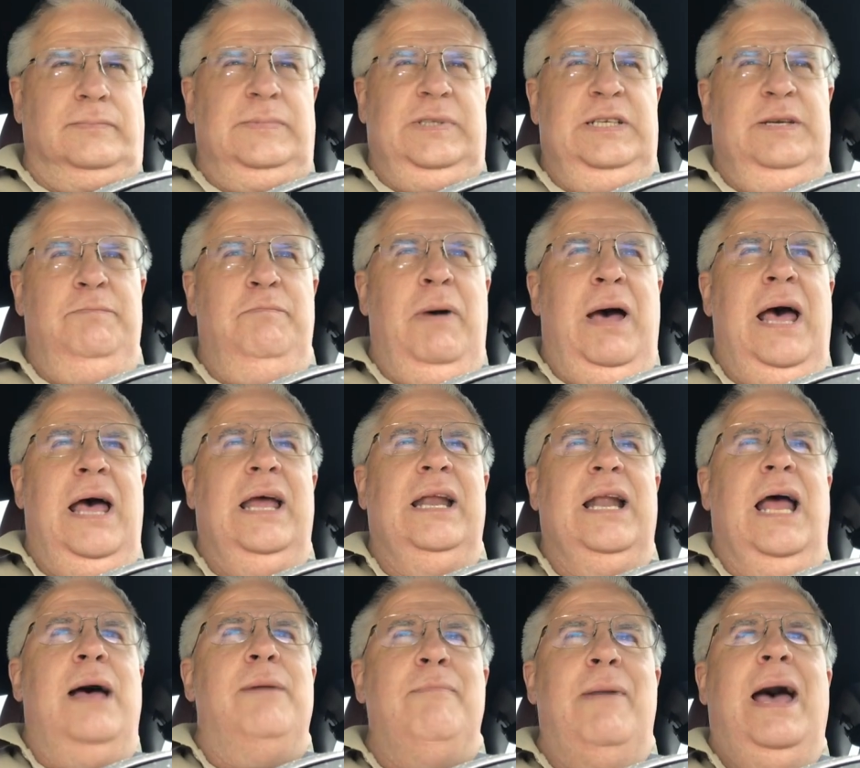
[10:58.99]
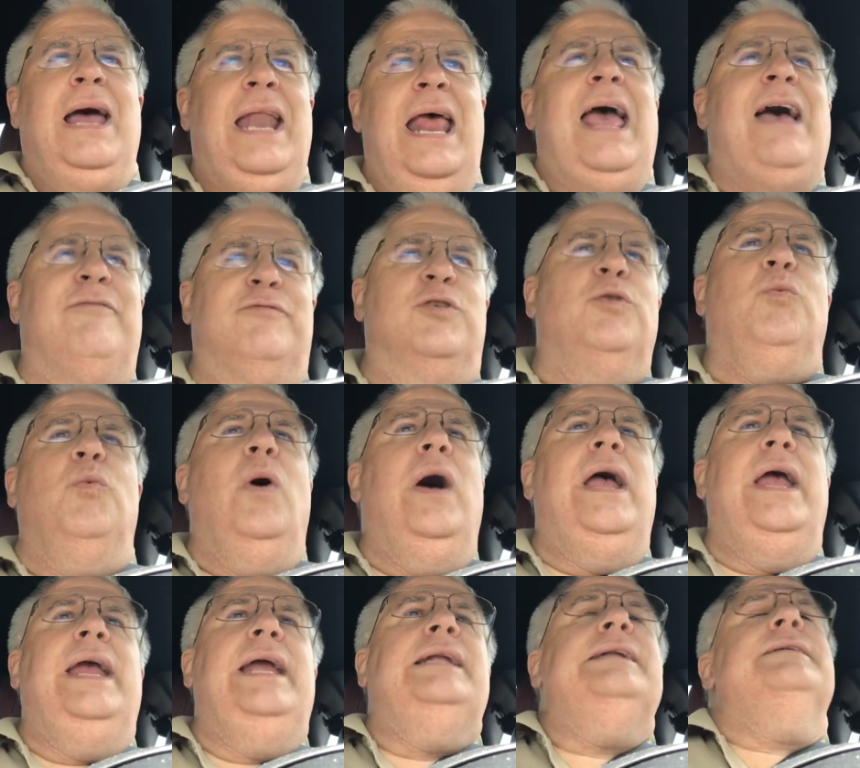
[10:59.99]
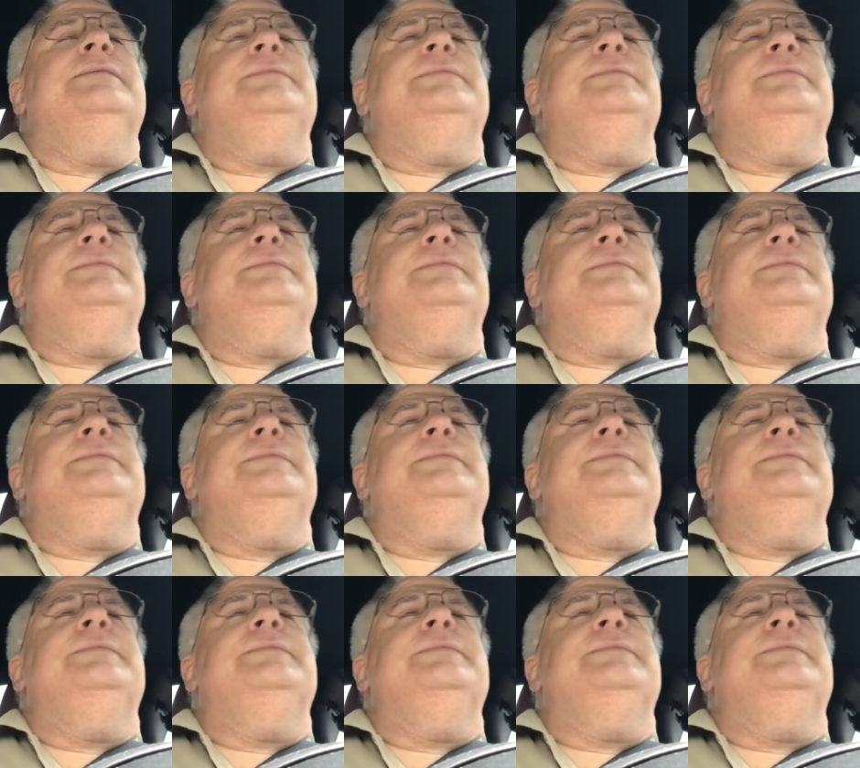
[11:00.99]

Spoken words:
I might have to wait